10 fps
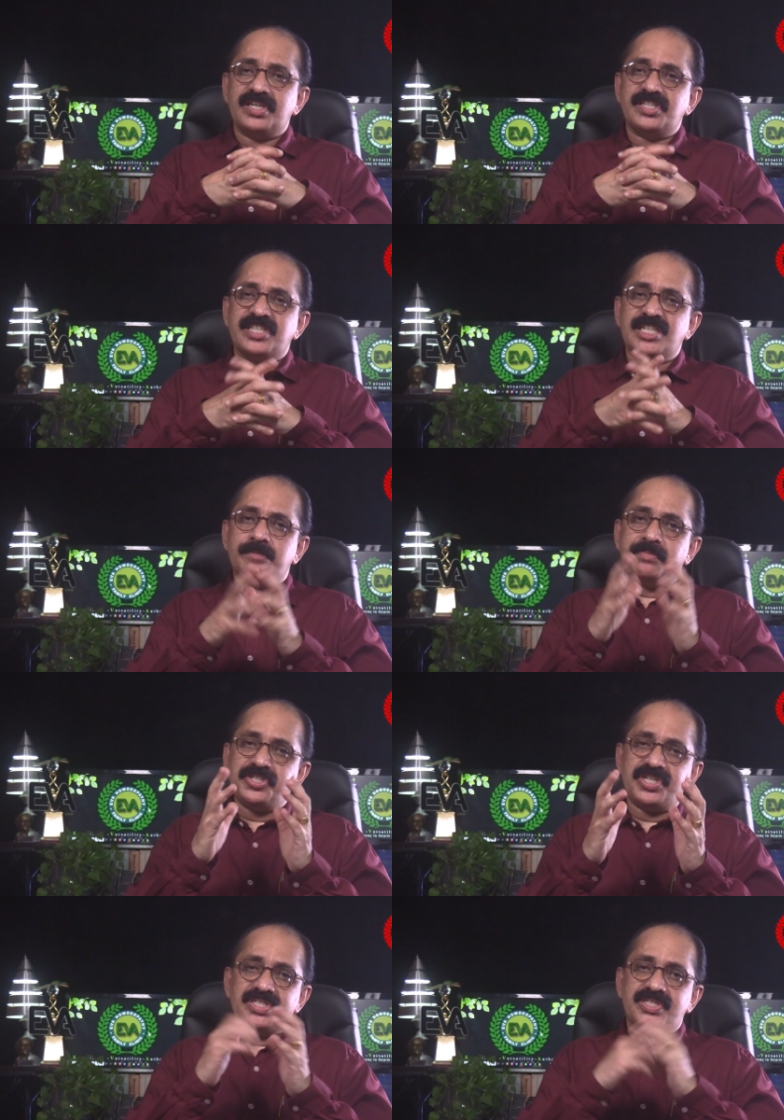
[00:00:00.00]
is a
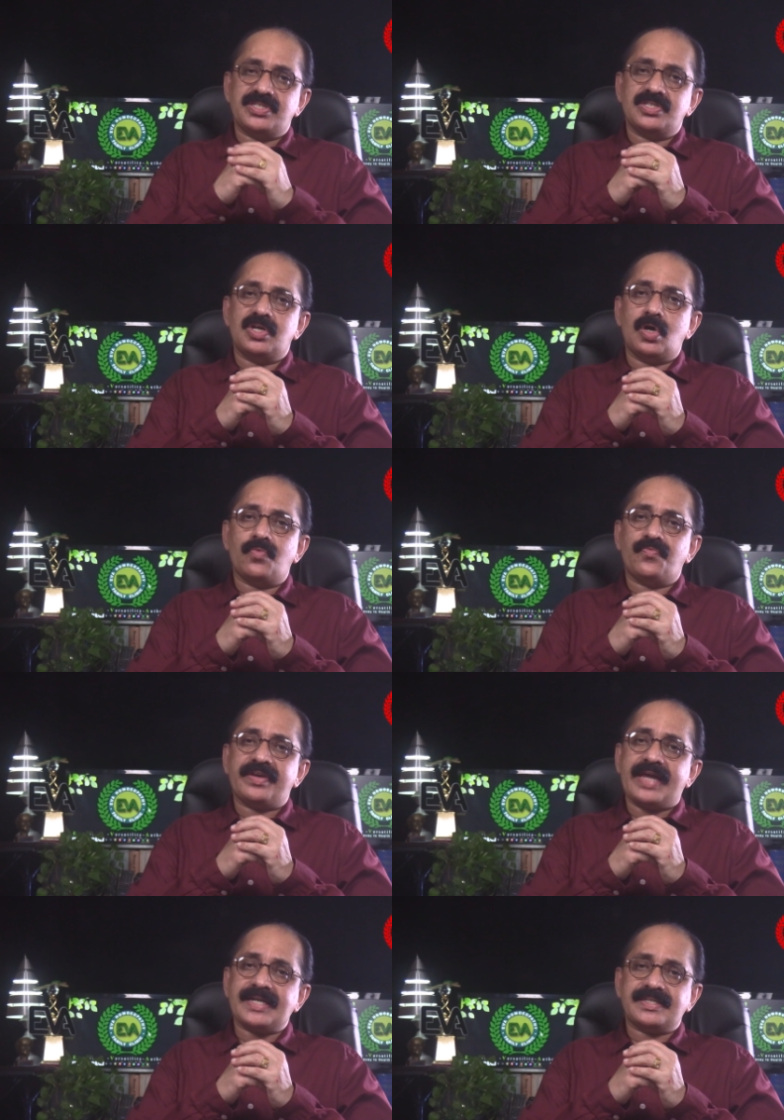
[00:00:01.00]
species of
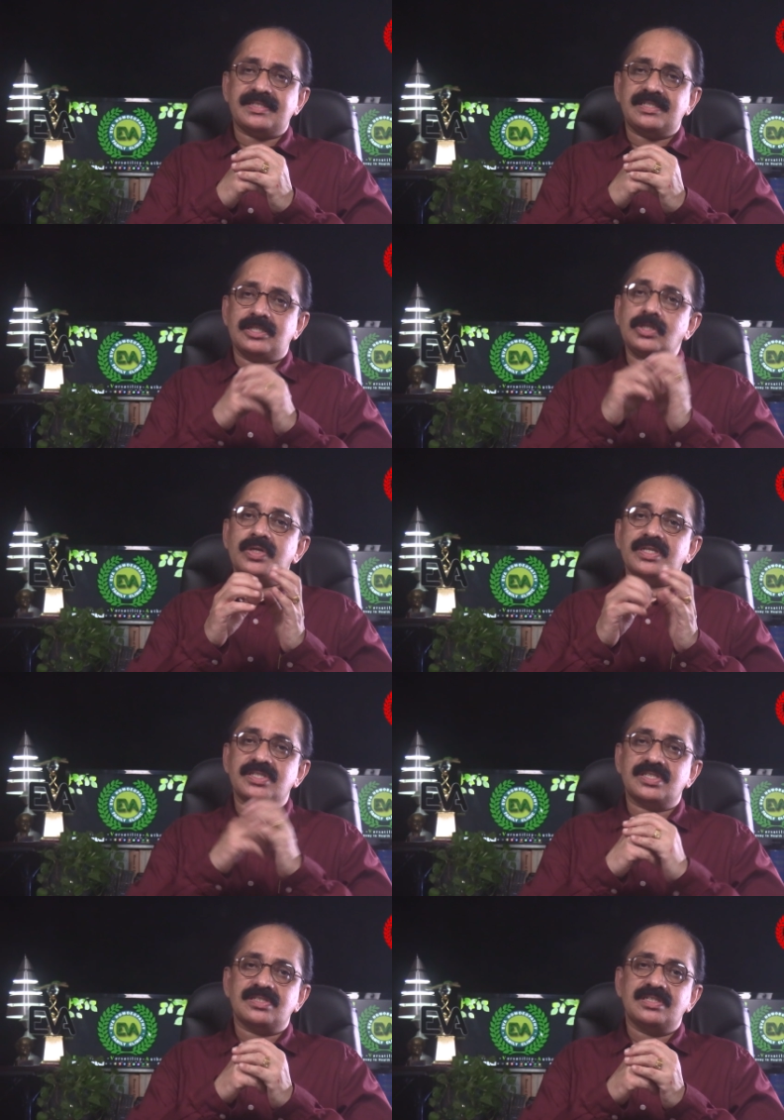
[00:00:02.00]
cactus known
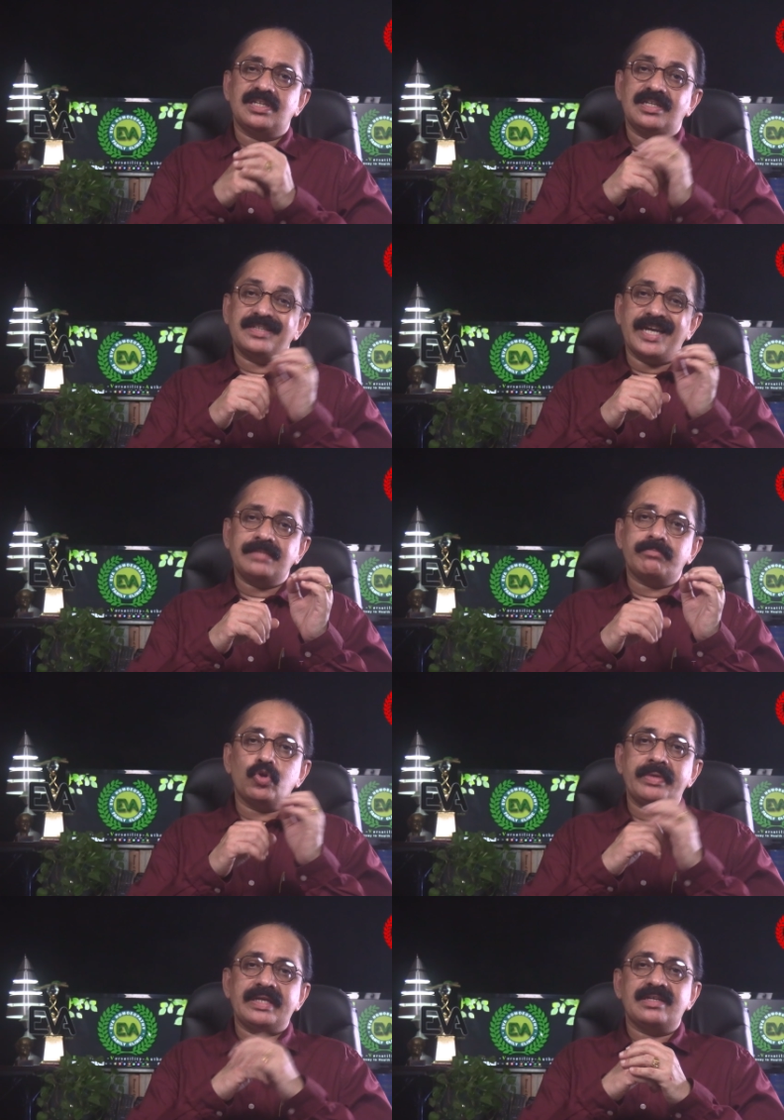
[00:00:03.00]
as night
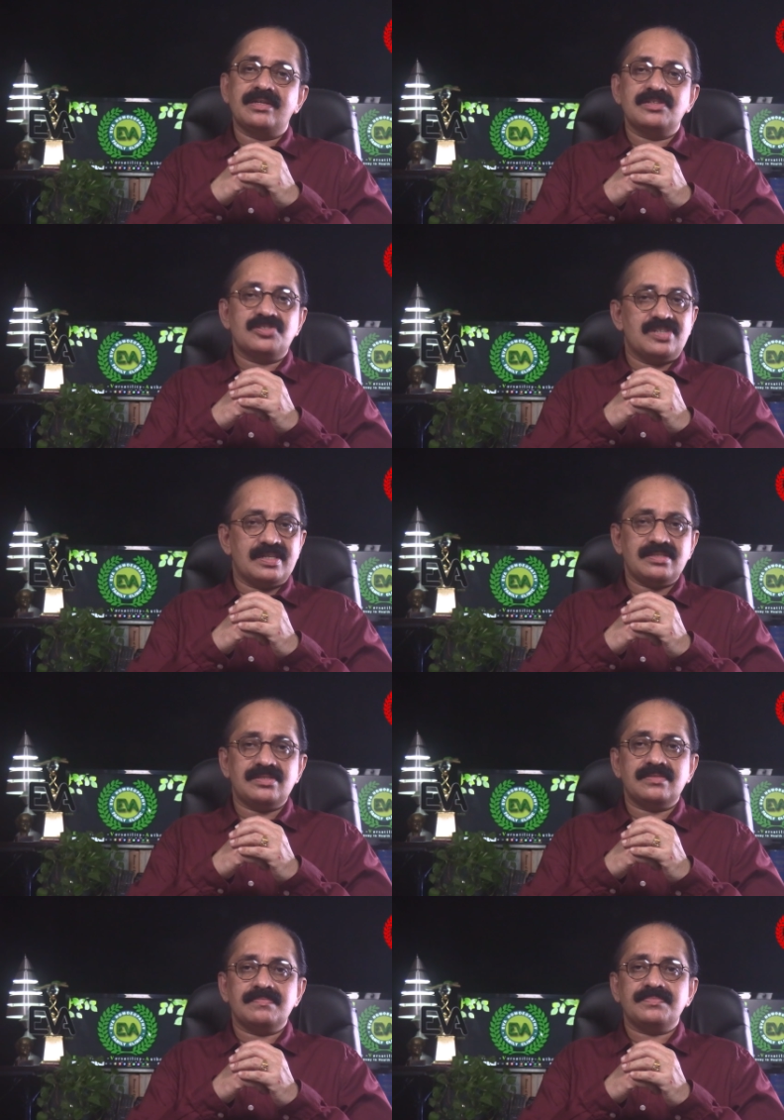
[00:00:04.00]
blooming
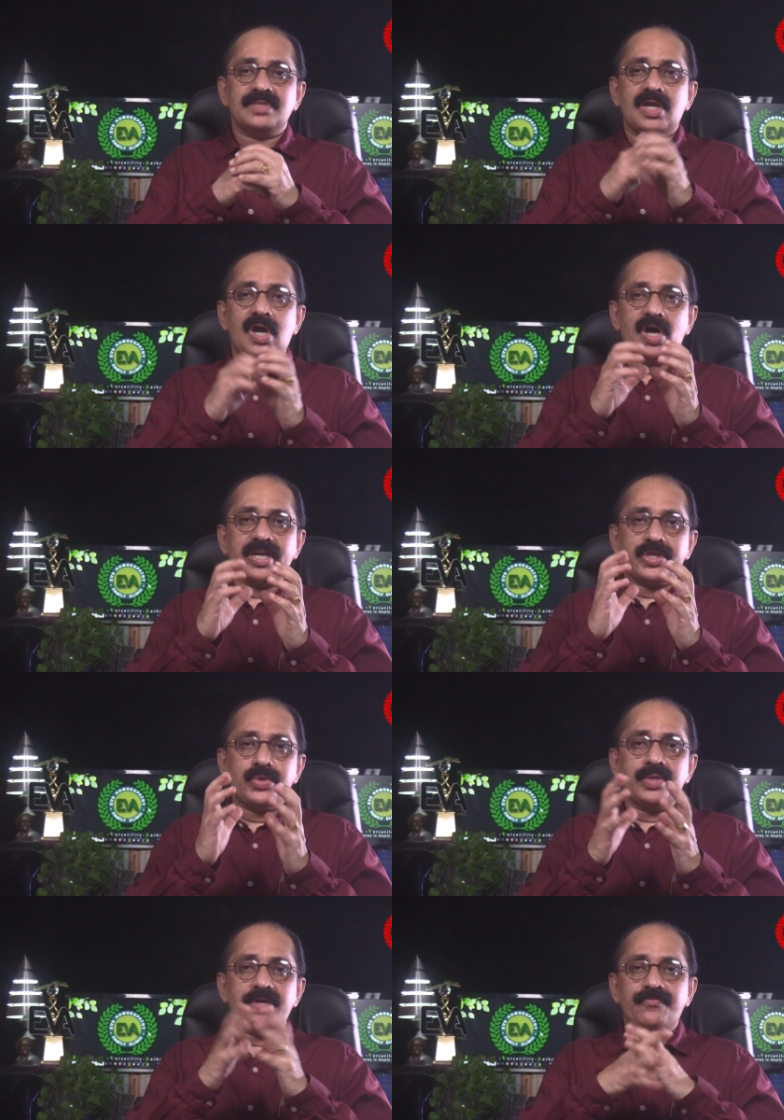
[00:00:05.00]
Cereus or
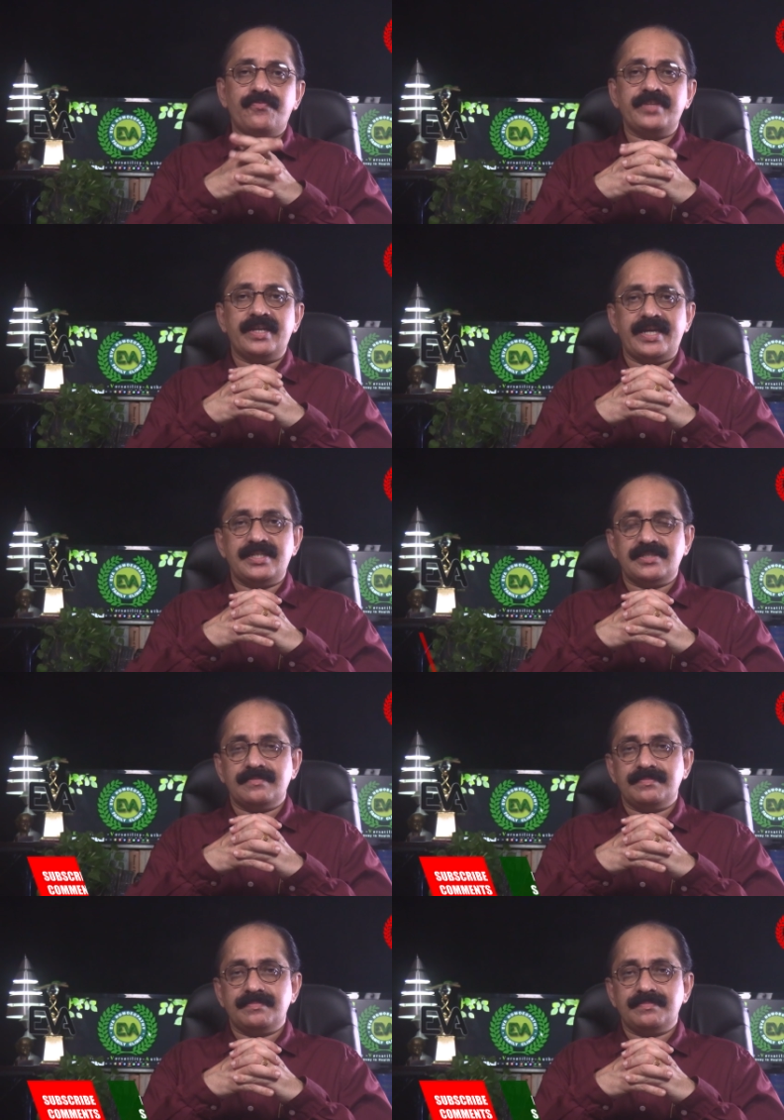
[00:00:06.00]
queen of the night.